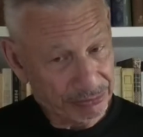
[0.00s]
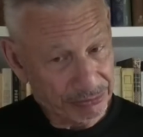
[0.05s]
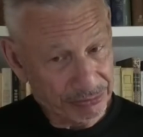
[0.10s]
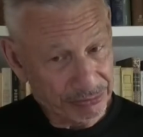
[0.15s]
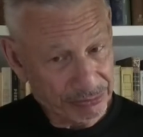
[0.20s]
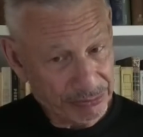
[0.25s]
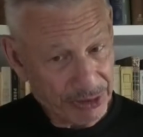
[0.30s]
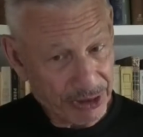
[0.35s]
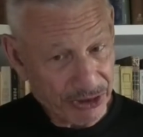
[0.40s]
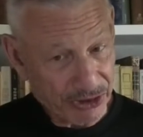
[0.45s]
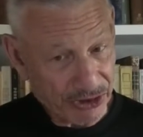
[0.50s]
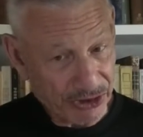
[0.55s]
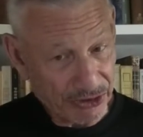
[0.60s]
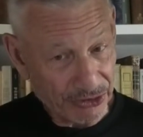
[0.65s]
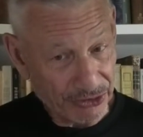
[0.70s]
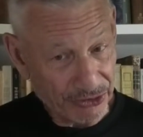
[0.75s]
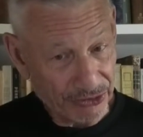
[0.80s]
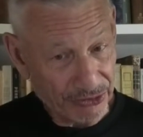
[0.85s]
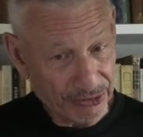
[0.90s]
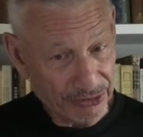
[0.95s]
which
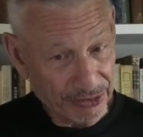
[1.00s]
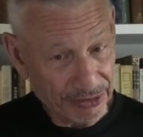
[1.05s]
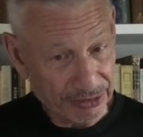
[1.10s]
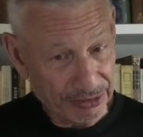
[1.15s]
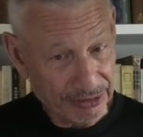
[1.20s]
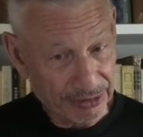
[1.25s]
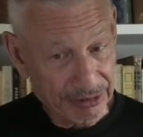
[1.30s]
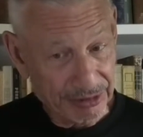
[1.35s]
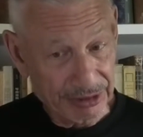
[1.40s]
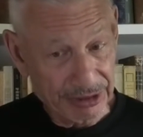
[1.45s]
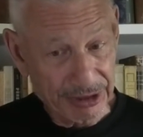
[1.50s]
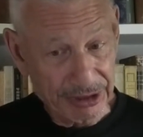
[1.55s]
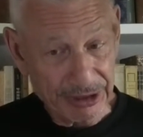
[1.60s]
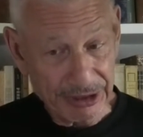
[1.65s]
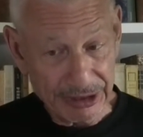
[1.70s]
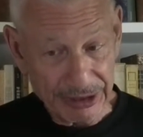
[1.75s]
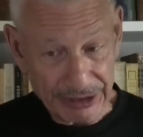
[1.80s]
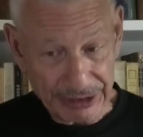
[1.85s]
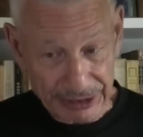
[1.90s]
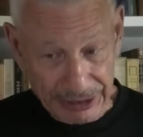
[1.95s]
is
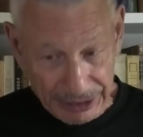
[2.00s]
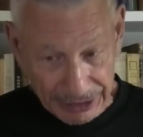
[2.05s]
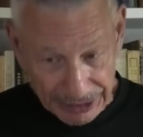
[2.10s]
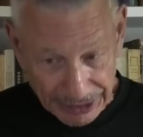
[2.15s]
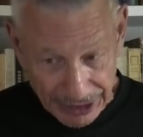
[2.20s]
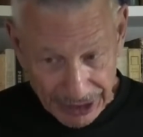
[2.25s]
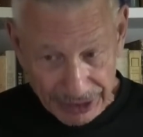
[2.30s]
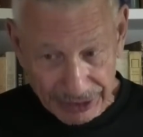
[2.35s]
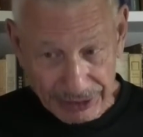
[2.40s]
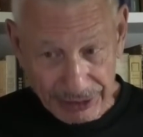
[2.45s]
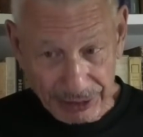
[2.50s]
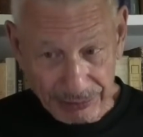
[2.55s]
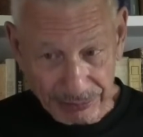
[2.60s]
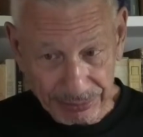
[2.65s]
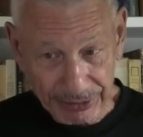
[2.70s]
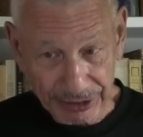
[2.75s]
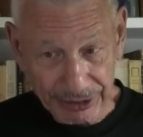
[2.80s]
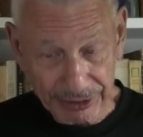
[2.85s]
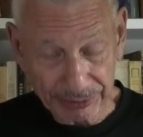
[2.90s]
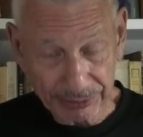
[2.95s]
again
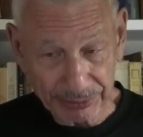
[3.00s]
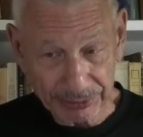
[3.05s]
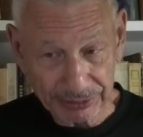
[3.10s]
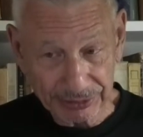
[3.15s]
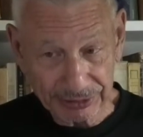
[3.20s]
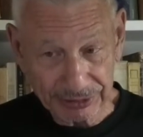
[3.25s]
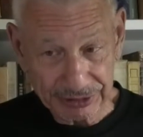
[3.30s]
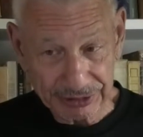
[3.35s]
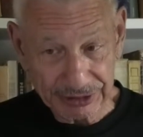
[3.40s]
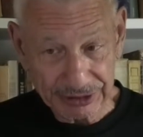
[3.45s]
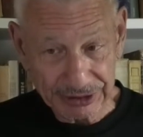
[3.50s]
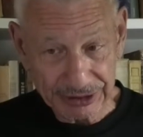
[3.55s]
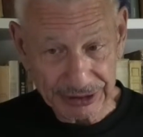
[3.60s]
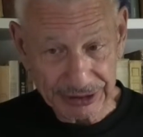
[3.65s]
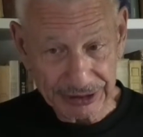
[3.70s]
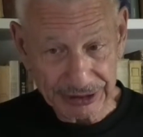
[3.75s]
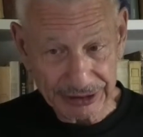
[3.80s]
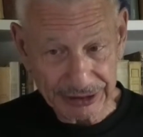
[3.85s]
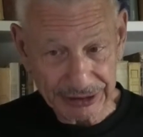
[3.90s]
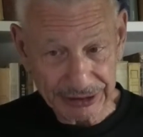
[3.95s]
applicable
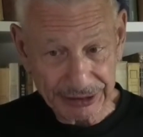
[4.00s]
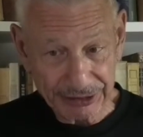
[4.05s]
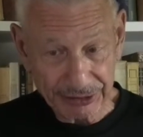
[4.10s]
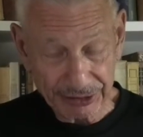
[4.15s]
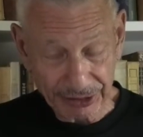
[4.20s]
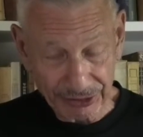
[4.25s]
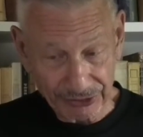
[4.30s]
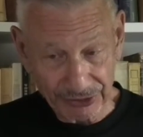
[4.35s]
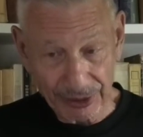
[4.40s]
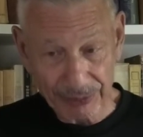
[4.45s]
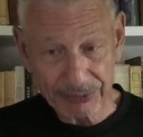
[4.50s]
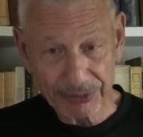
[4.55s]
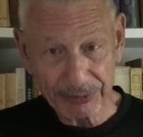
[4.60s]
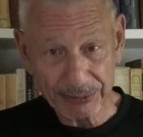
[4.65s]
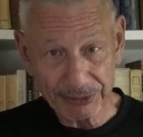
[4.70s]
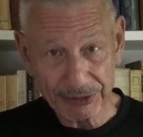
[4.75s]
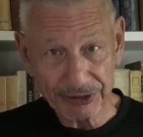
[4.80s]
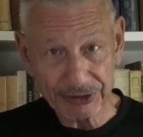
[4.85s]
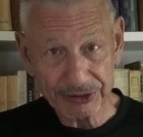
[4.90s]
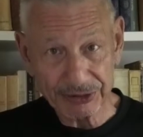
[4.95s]
or
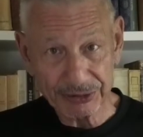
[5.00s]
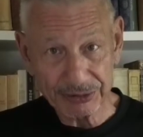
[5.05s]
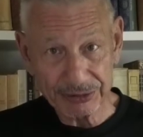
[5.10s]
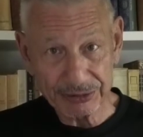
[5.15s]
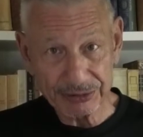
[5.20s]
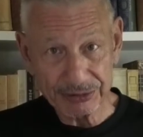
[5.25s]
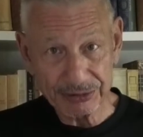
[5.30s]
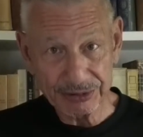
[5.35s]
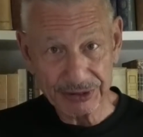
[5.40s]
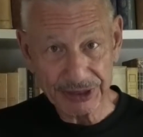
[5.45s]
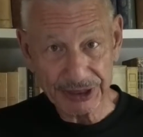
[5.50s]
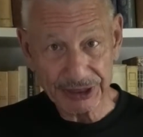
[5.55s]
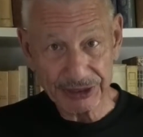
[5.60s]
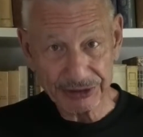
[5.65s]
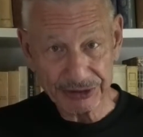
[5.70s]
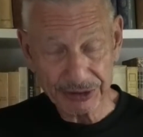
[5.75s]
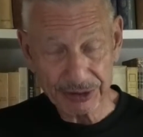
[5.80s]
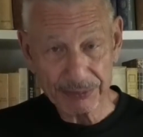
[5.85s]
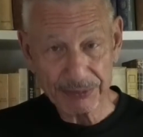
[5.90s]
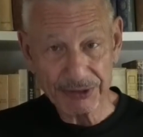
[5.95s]
acceptable to
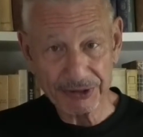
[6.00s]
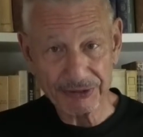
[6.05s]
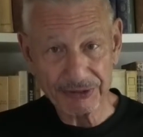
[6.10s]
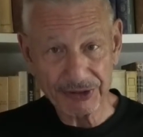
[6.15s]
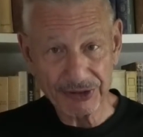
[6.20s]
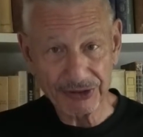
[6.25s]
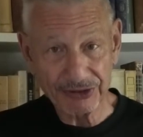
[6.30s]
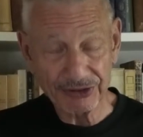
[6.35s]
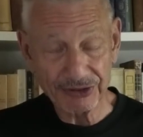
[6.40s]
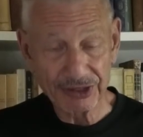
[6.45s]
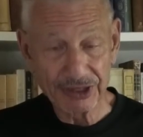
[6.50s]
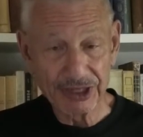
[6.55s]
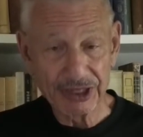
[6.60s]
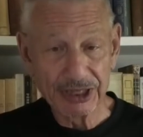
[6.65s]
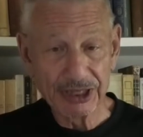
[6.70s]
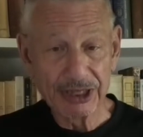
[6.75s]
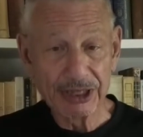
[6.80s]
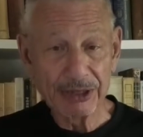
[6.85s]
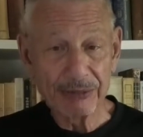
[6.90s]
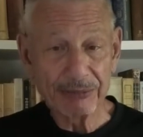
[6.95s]
interpretivists
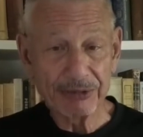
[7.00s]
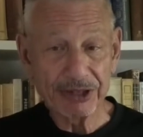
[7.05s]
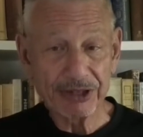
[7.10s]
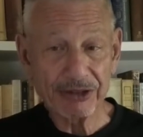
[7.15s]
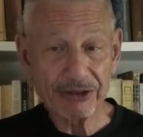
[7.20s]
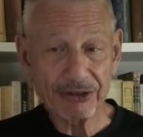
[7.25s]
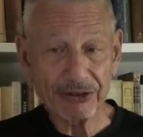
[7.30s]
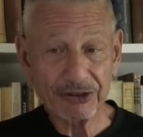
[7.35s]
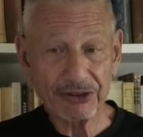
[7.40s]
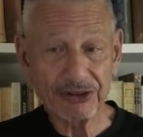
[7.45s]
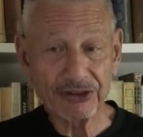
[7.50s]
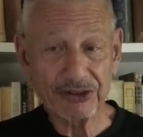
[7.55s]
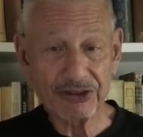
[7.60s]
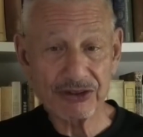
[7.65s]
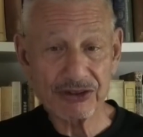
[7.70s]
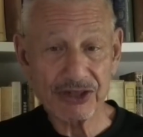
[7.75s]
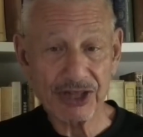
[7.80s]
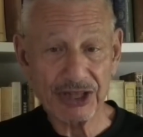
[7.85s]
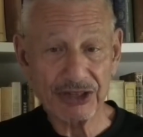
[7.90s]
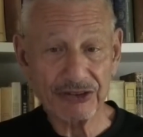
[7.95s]
because it
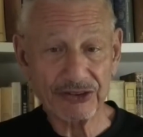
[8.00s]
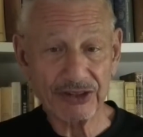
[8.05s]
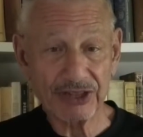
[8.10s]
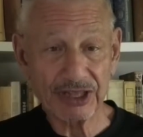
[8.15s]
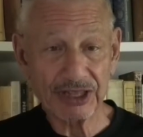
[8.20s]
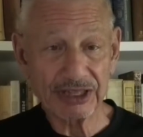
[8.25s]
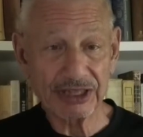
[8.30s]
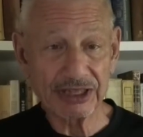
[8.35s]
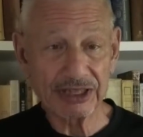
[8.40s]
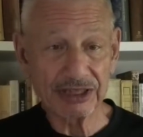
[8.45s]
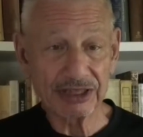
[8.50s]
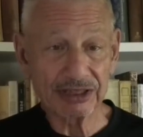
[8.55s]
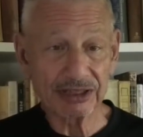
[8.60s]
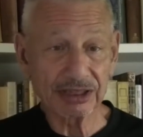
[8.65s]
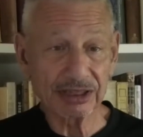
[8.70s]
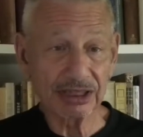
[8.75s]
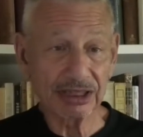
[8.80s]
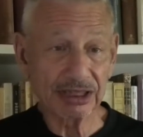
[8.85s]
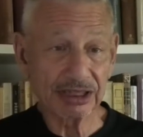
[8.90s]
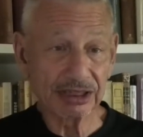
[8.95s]
suggests that there
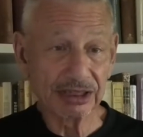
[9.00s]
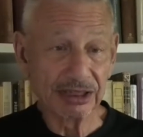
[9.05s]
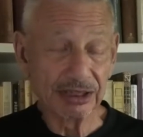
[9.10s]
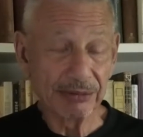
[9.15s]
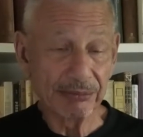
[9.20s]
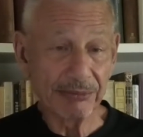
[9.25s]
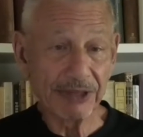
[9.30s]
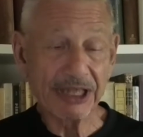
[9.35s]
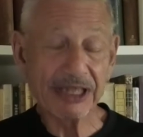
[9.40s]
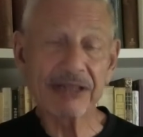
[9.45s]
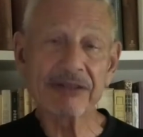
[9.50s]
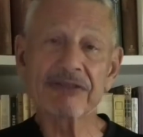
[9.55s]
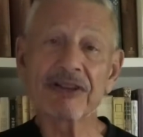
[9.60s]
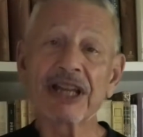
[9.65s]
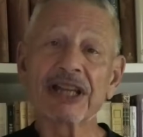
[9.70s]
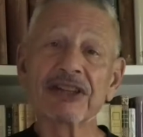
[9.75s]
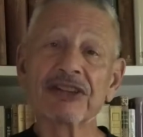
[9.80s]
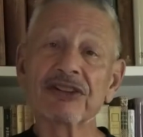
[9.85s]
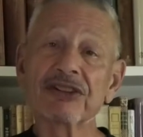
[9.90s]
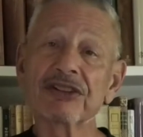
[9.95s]
are many
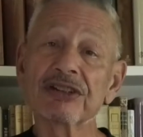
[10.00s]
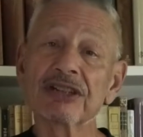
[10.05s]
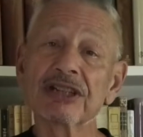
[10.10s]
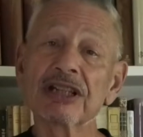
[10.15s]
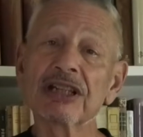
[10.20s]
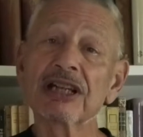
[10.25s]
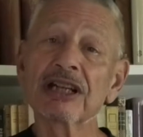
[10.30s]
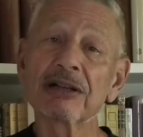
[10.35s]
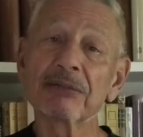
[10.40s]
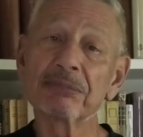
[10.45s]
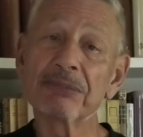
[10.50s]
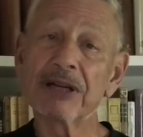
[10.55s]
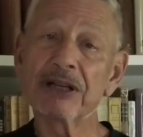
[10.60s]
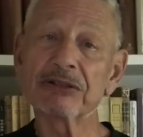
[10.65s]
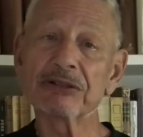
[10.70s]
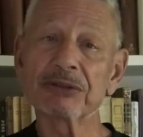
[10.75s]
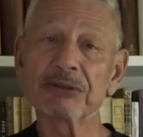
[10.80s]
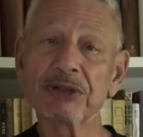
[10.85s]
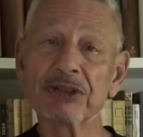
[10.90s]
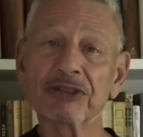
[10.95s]
events
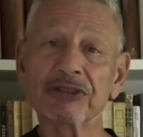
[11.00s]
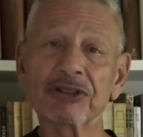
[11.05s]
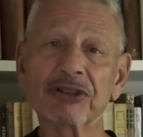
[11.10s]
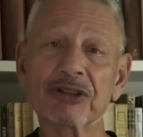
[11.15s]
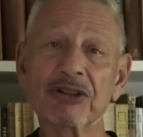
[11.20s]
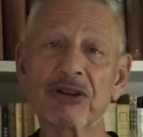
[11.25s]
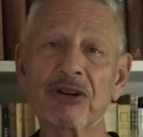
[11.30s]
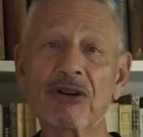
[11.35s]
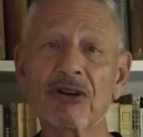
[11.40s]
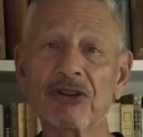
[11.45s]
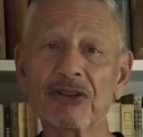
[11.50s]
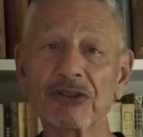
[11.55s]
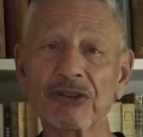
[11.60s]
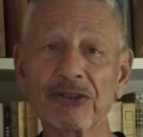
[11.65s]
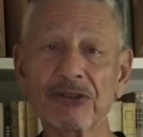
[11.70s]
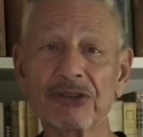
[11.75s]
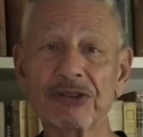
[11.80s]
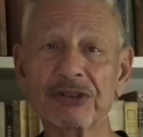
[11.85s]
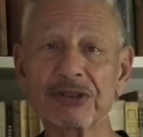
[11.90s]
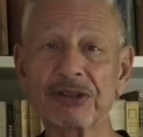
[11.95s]
about which causal
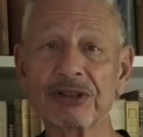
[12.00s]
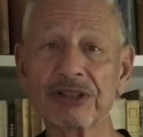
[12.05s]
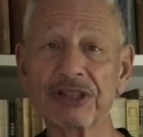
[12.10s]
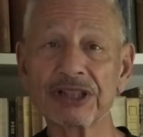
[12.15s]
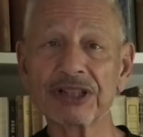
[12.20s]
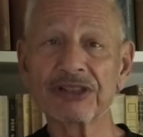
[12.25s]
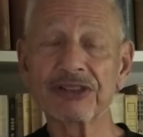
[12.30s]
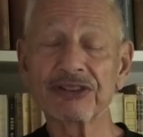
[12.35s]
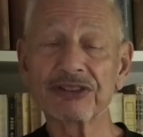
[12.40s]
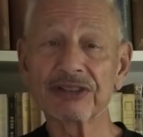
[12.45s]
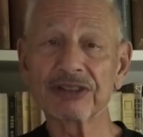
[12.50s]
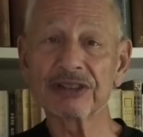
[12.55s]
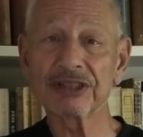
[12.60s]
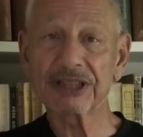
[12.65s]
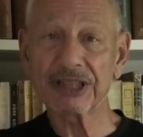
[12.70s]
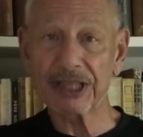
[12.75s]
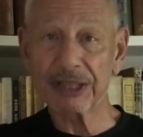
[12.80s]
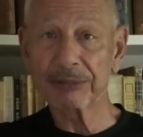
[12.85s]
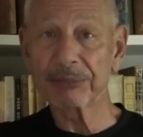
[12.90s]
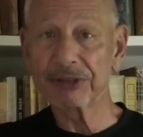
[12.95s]
stories
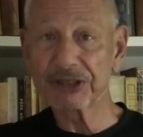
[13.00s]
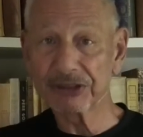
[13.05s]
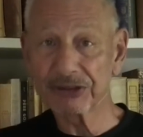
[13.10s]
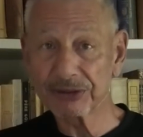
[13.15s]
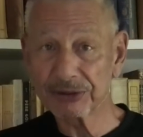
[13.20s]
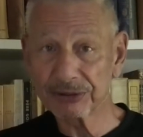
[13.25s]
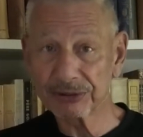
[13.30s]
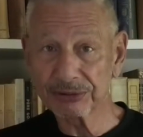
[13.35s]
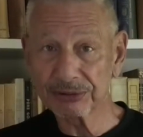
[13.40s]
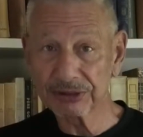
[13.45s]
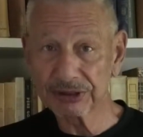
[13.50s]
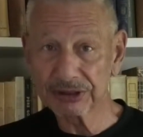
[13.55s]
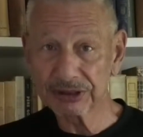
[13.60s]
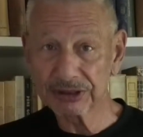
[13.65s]
can be told,